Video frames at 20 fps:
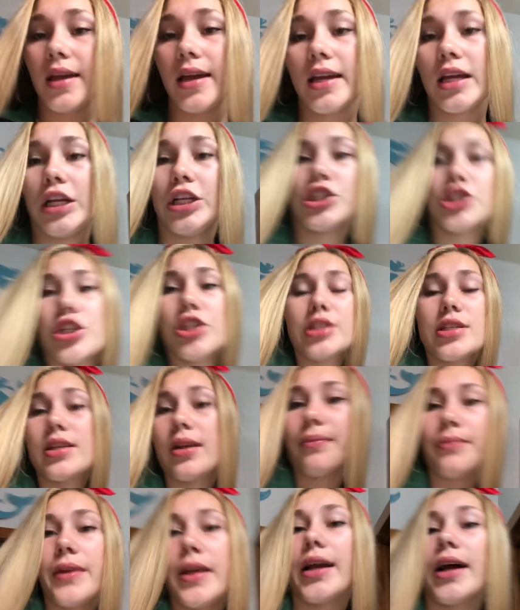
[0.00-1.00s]
It's just
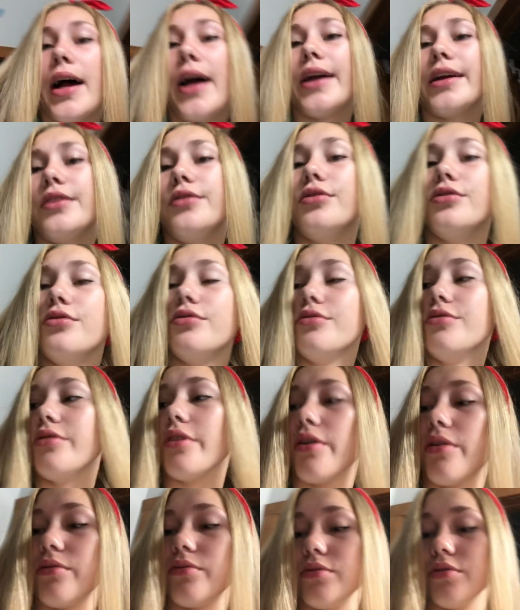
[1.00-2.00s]
something I
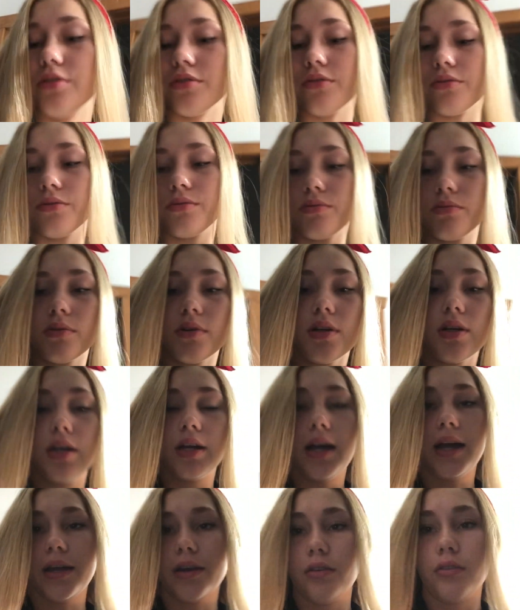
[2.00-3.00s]
don't do.
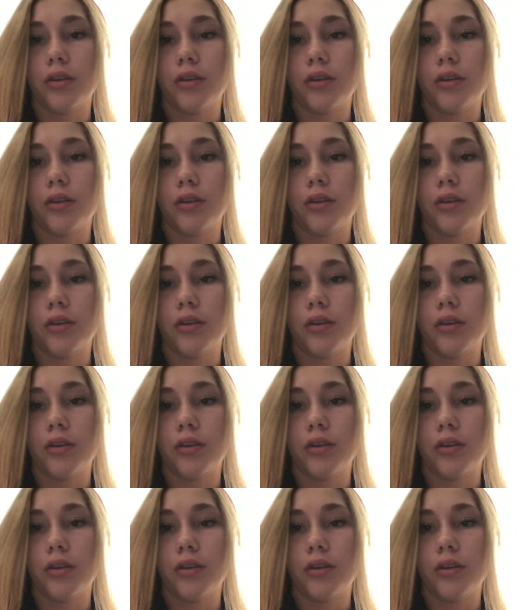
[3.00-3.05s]
I don't